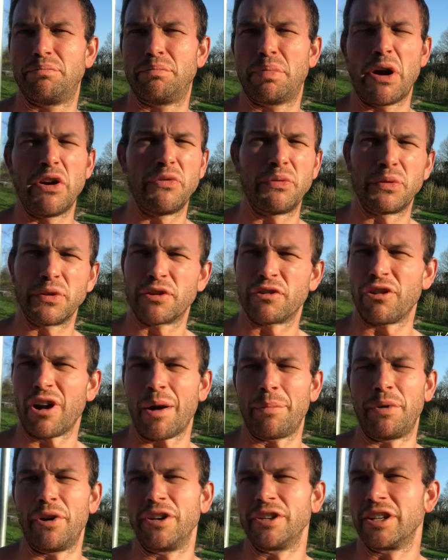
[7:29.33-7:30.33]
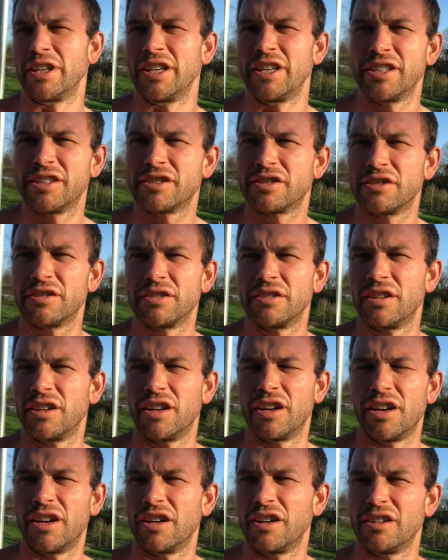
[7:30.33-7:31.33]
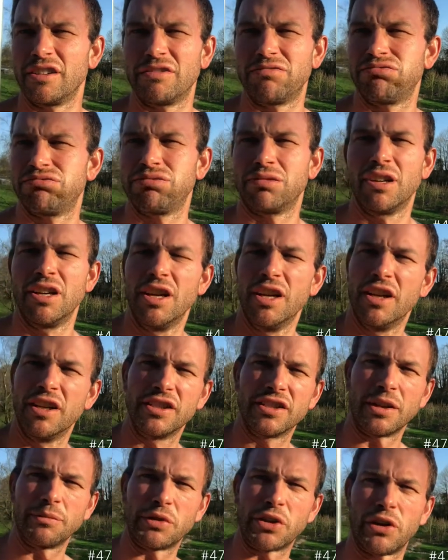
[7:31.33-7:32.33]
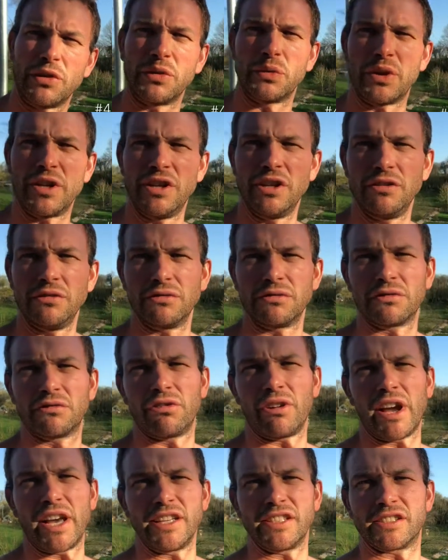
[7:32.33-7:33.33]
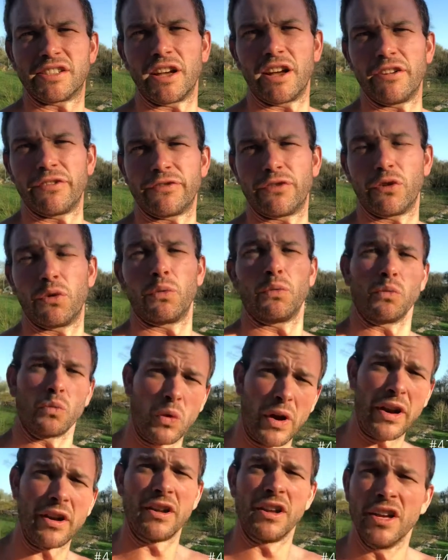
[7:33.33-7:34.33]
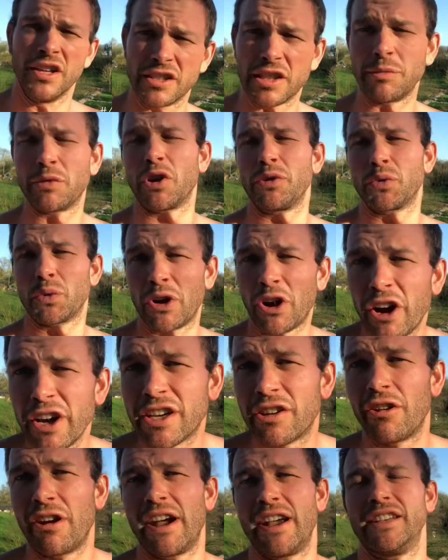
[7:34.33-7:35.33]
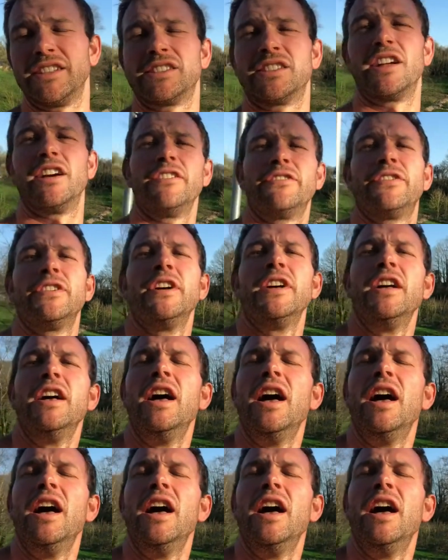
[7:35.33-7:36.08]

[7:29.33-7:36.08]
Both were crap ideas. Sometimes when you create stuff, or sometimes when I create stuff,